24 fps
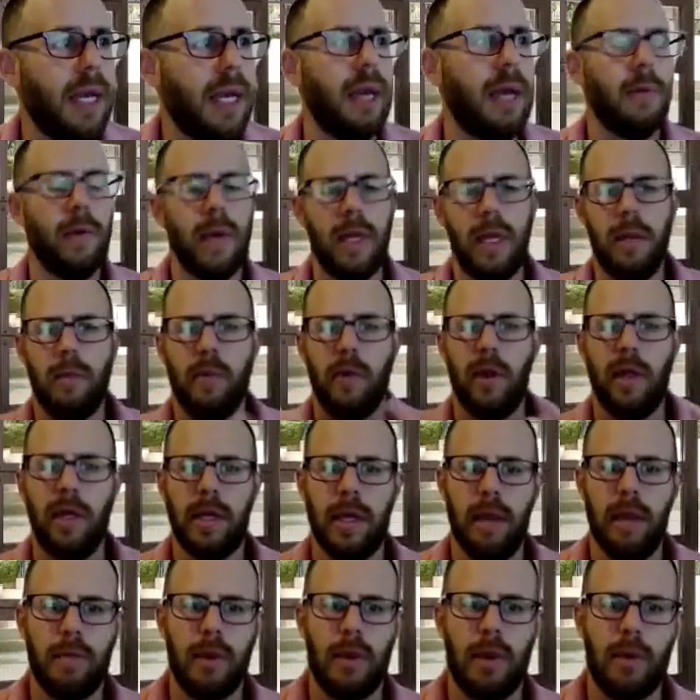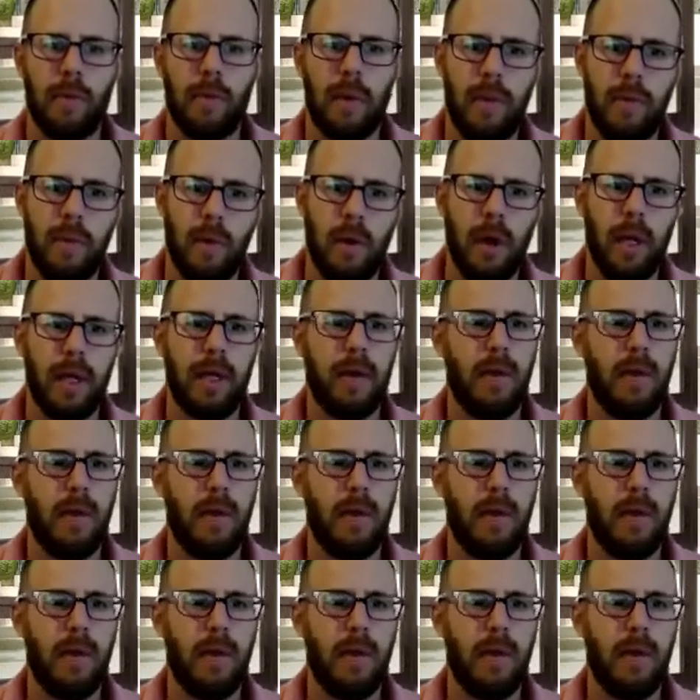it really brings up three broad